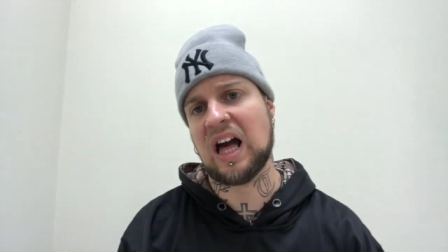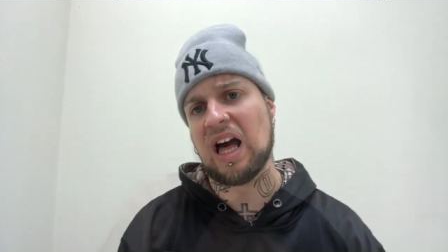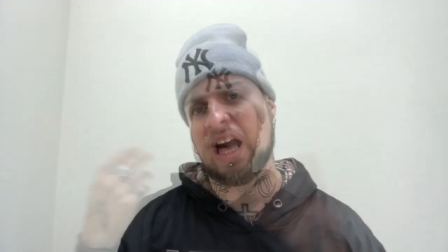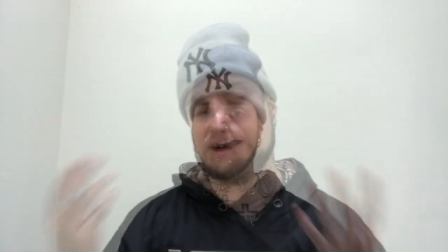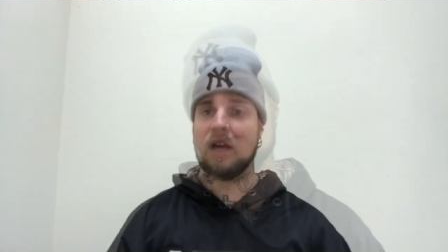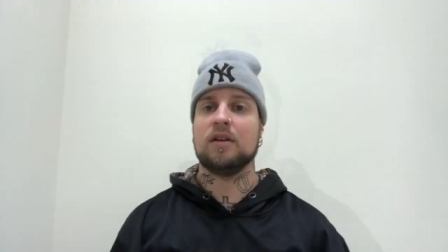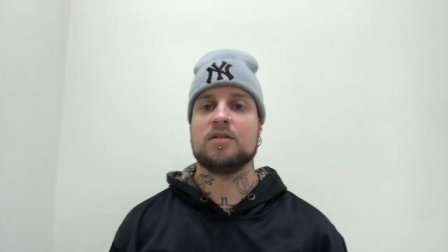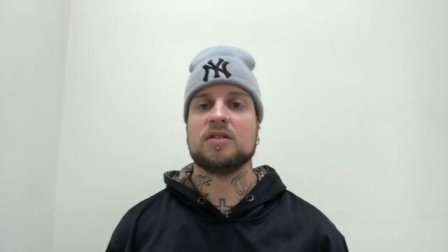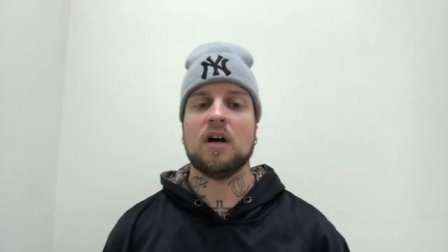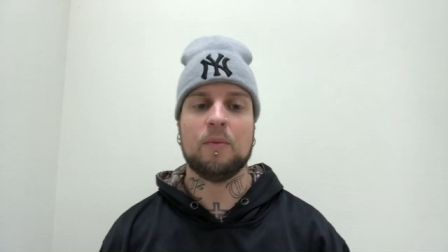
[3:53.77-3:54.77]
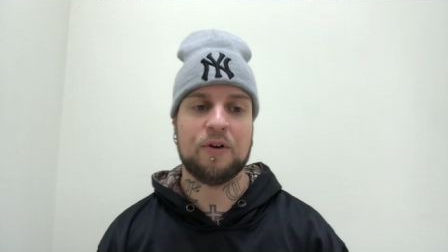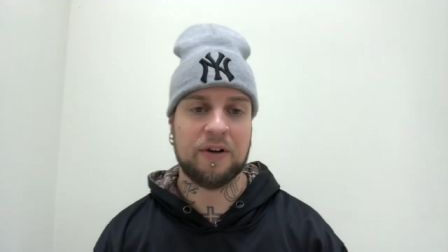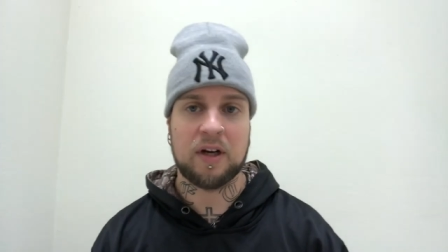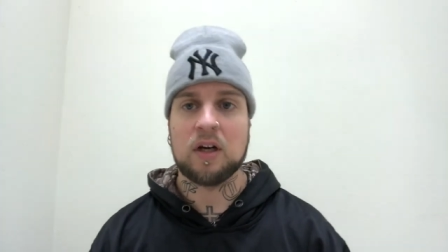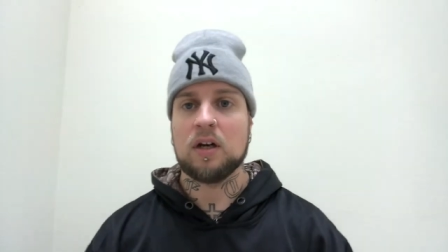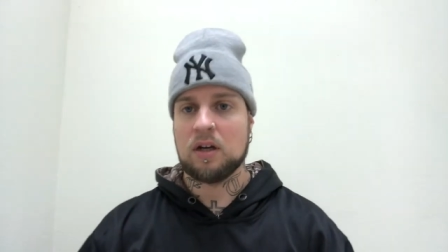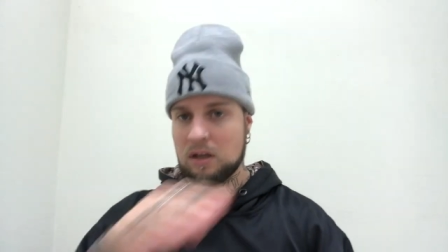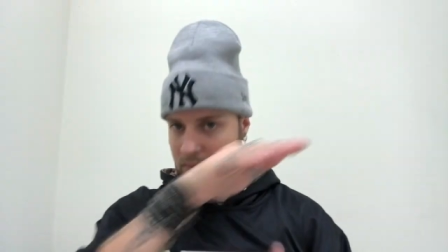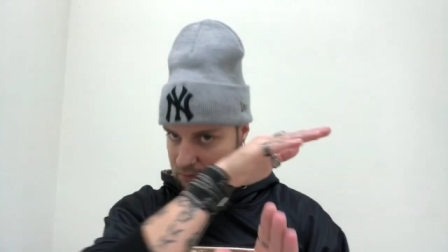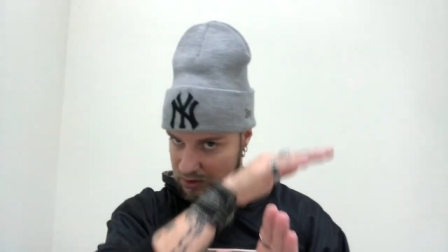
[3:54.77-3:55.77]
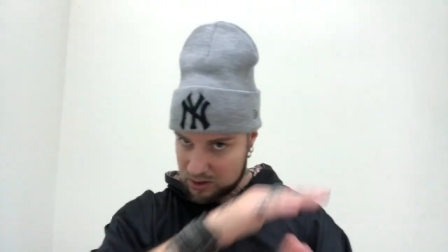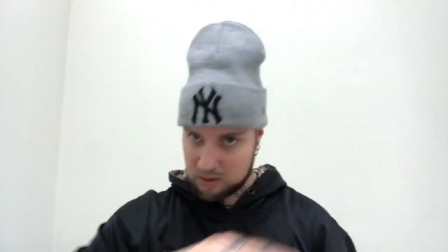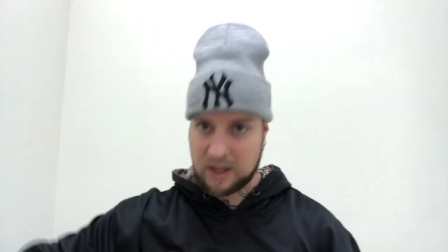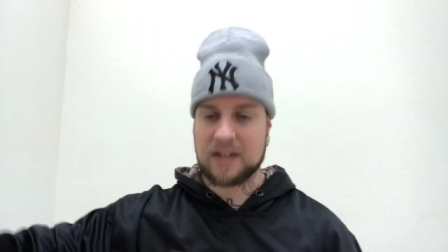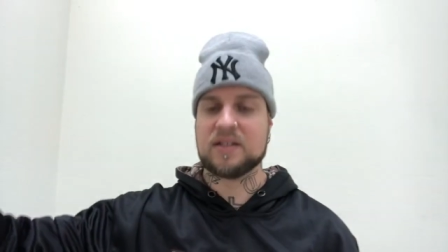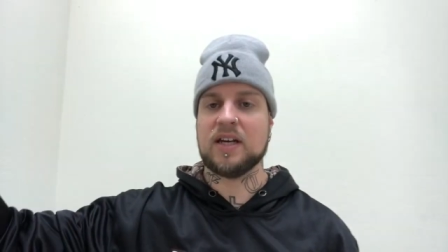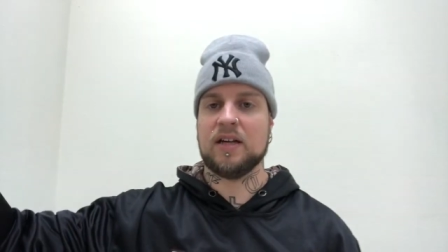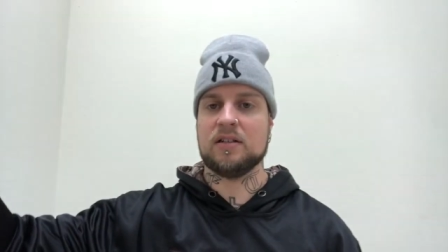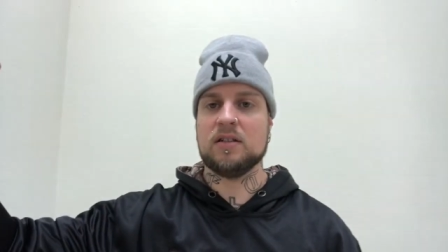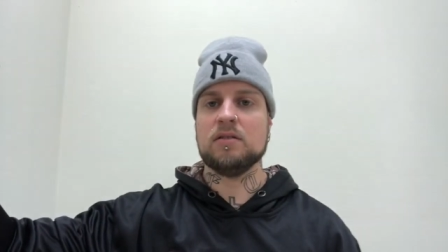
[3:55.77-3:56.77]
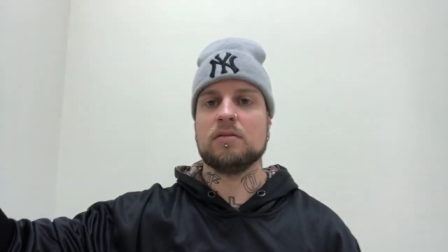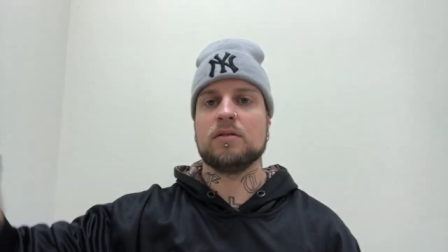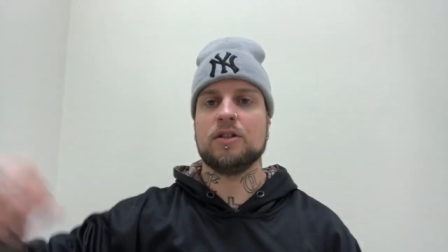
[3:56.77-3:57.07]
so again, in summary, ascending,